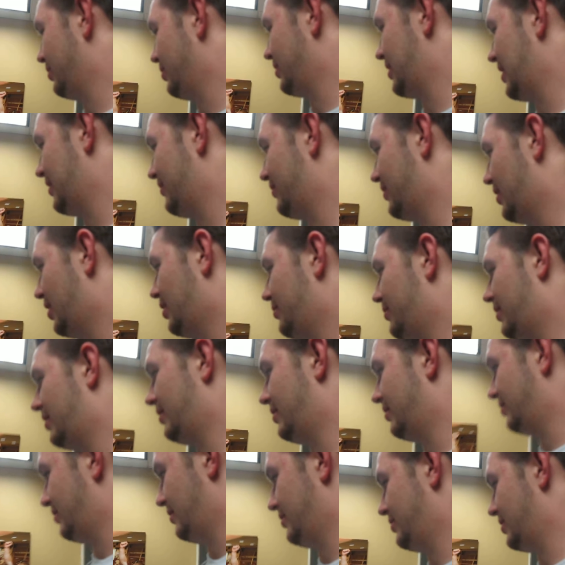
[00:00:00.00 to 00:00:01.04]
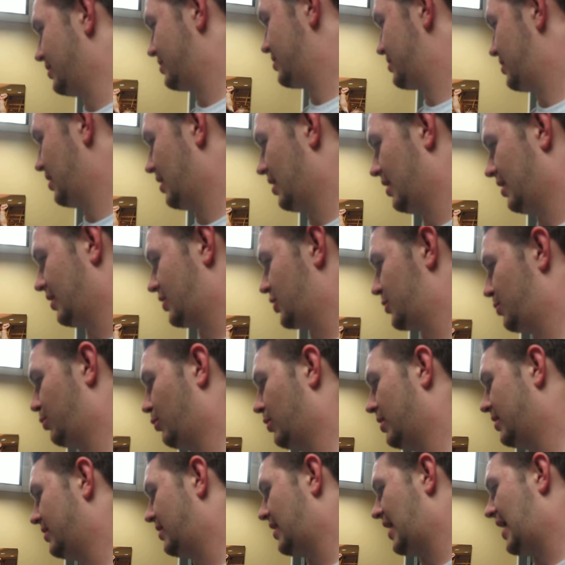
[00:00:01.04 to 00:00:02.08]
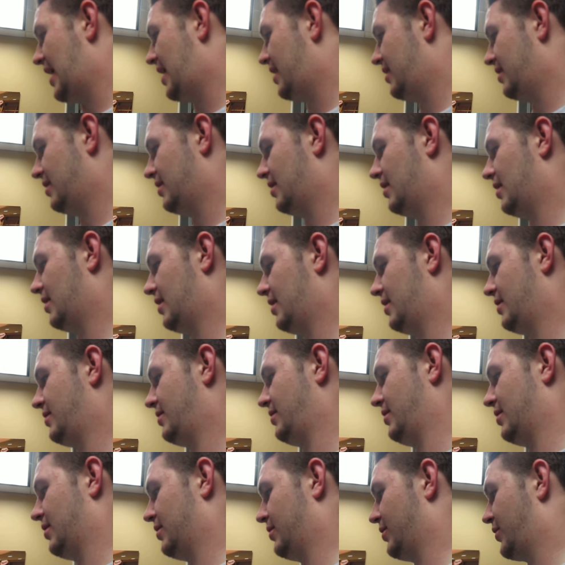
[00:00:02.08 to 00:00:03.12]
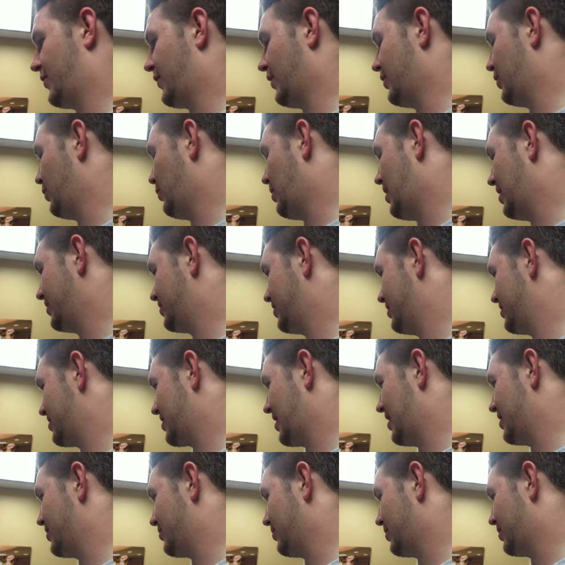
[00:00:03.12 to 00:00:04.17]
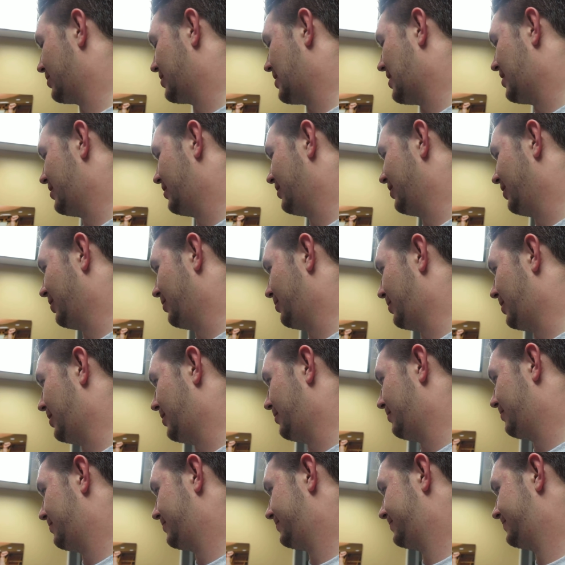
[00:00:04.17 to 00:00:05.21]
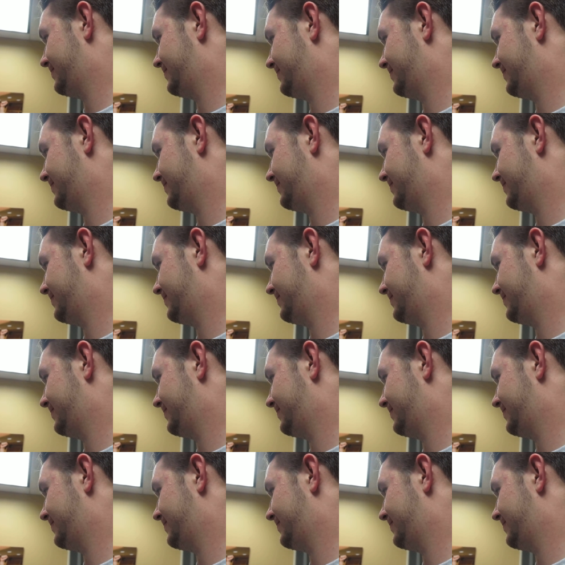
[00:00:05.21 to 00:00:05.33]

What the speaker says: giving them, and just exploited that. And you know, it was fun to watch those guys run around a little bit.